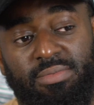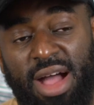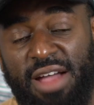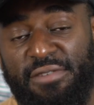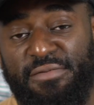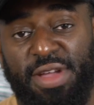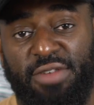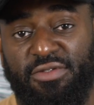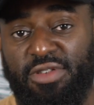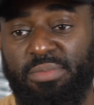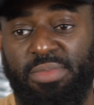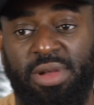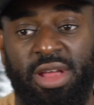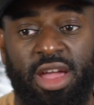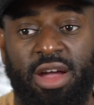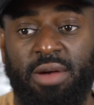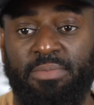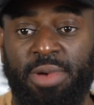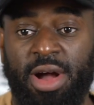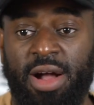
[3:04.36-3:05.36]
my favourite
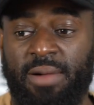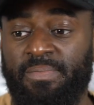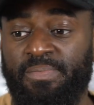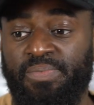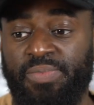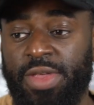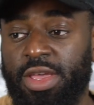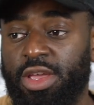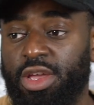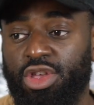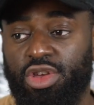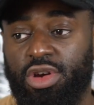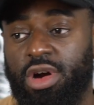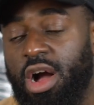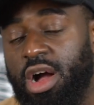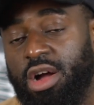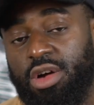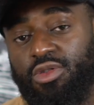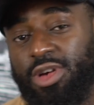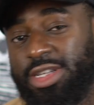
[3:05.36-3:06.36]
player, but you
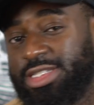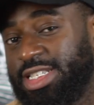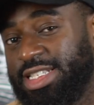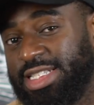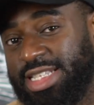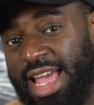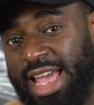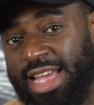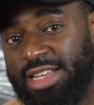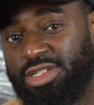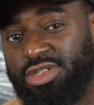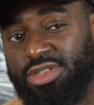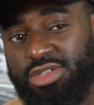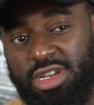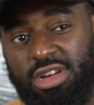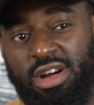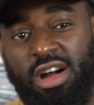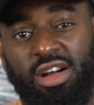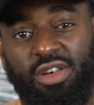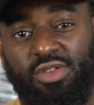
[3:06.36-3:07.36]
can't question his attitude,
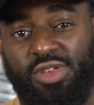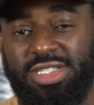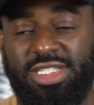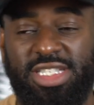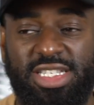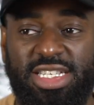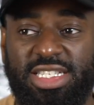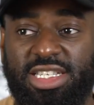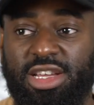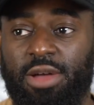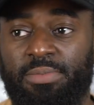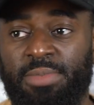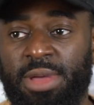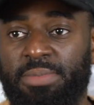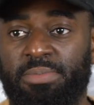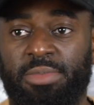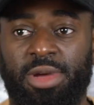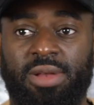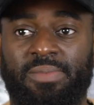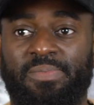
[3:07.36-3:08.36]
you can't question his
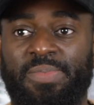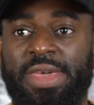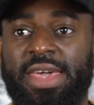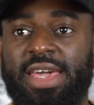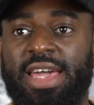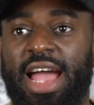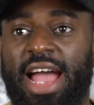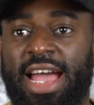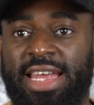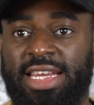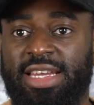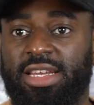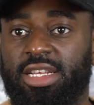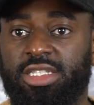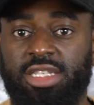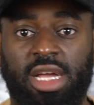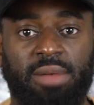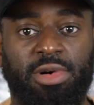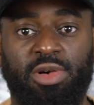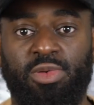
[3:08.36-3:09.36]
commitment. And in the
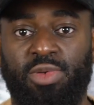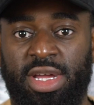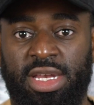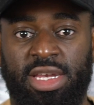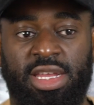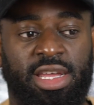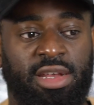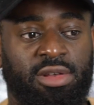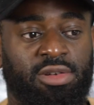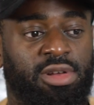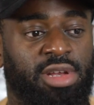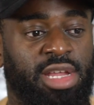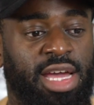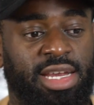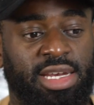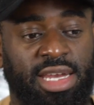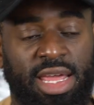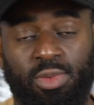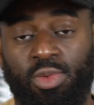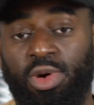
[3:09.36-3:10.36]
summer, when it looked
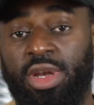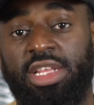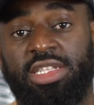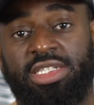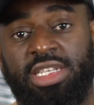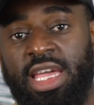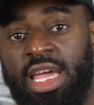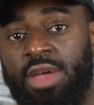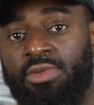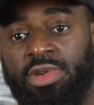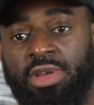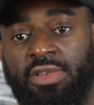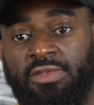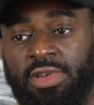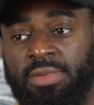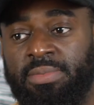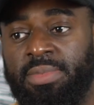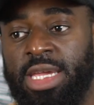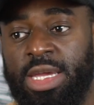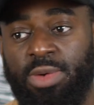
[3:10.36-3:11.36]
like they wanted to get rid of
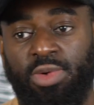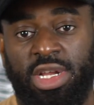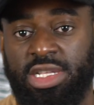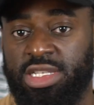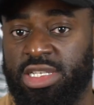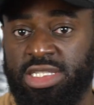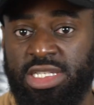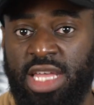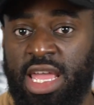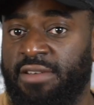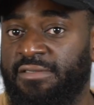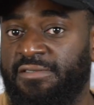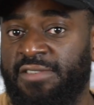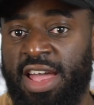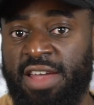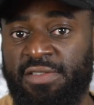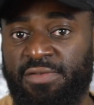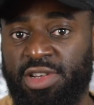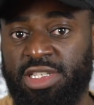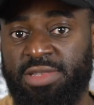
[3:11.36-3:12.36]
him, he wanted to stay and
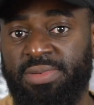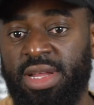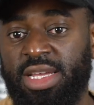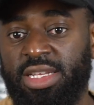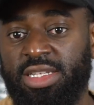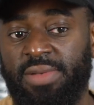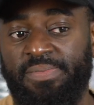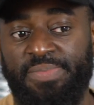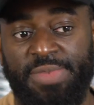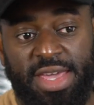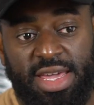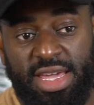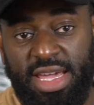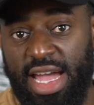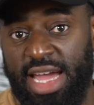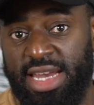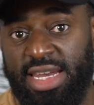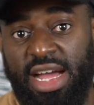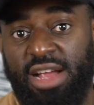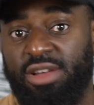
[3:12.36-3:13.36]
fight for his place.
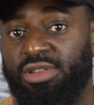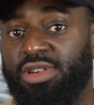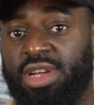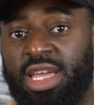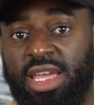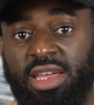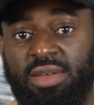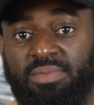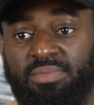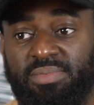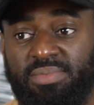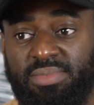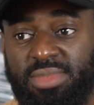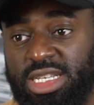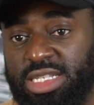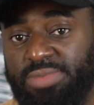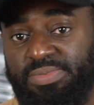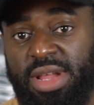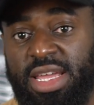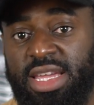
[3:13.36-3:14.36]
And now look at him,
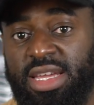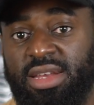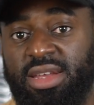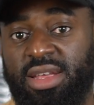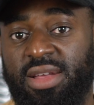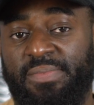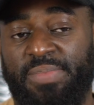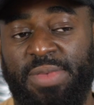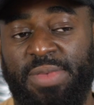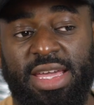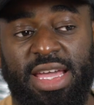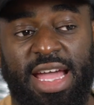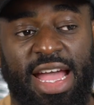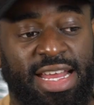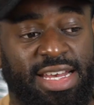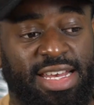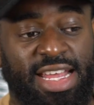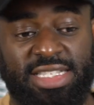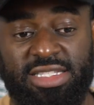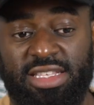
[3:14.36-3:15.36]
he's playing.
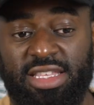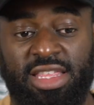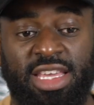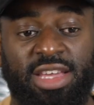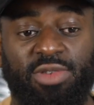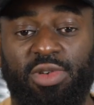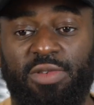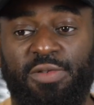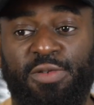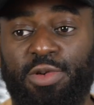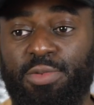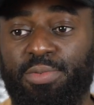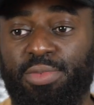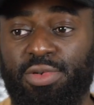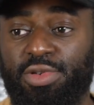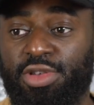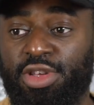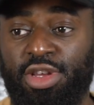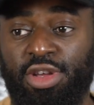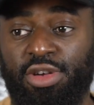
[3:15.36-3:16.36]
And that's the thing with
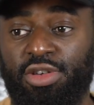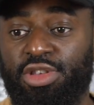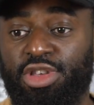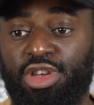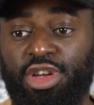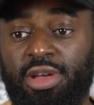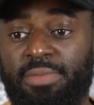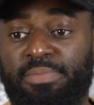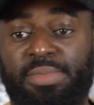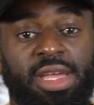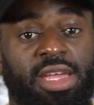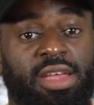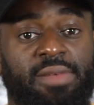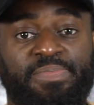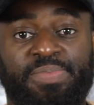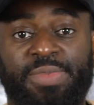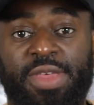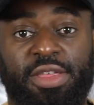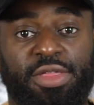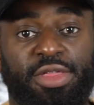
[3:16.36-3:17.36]
football, you know, you could be
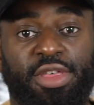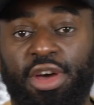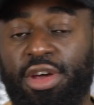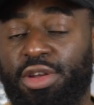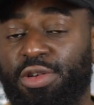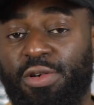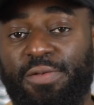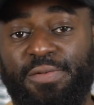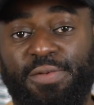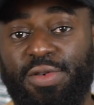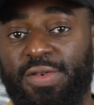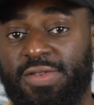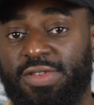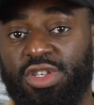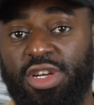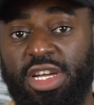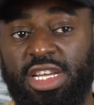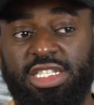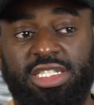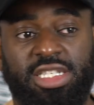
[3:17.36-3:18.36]
third or fourth
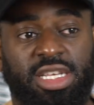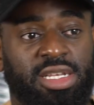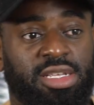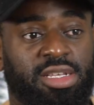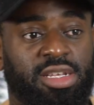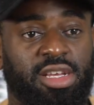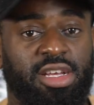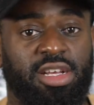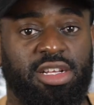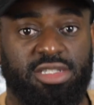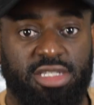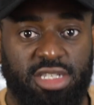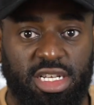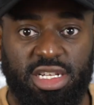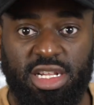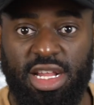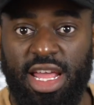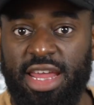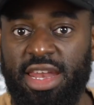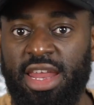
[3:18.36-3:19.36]
choice, and
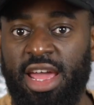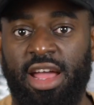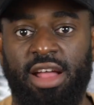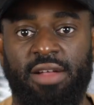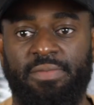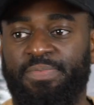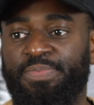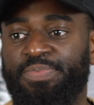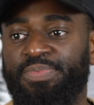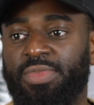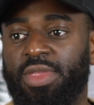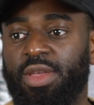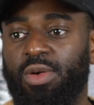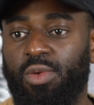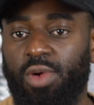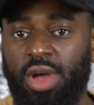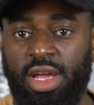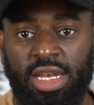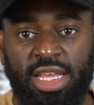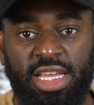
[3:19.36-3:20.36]
just like that,
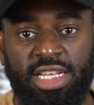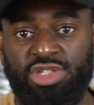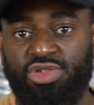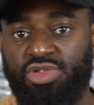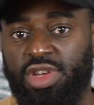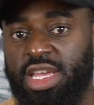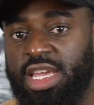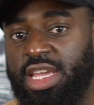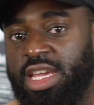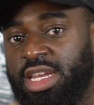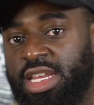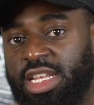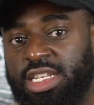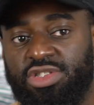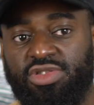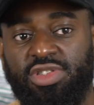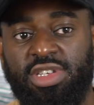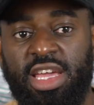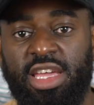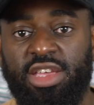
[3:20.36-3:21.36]
an injury here, an
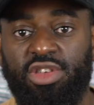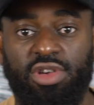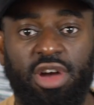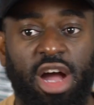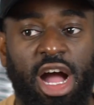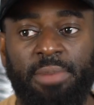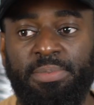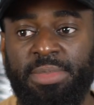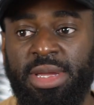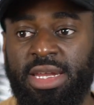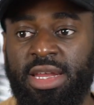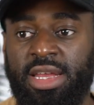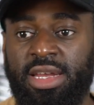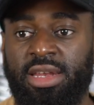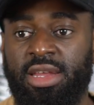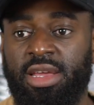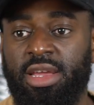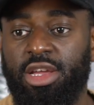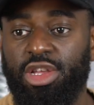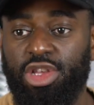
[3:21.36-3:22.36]
injury there, you come in
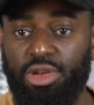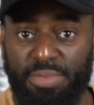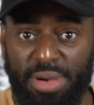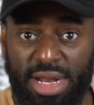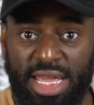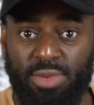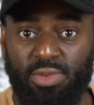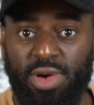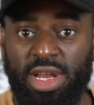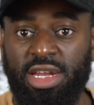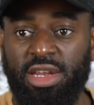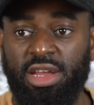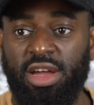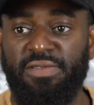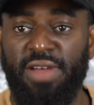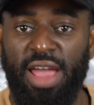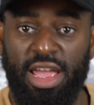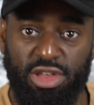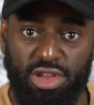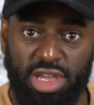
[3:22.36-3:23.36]
and you play well
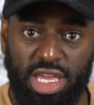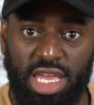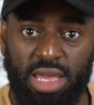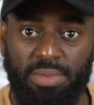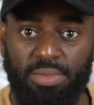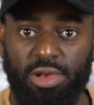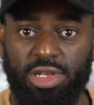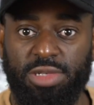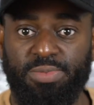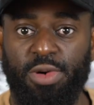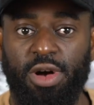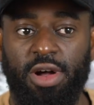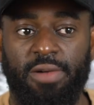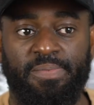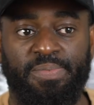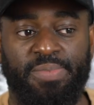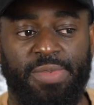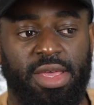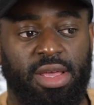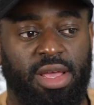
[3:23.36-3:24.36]
enough and you keep your spot.
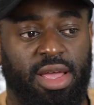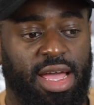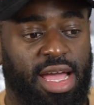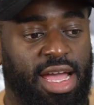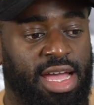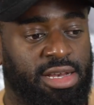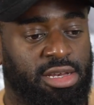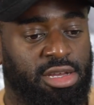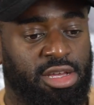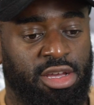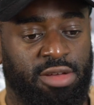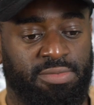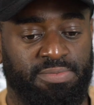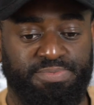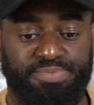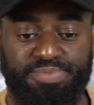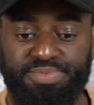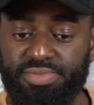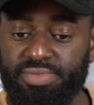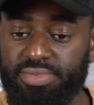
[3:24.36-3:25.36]
And
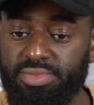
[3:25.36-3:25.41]
um,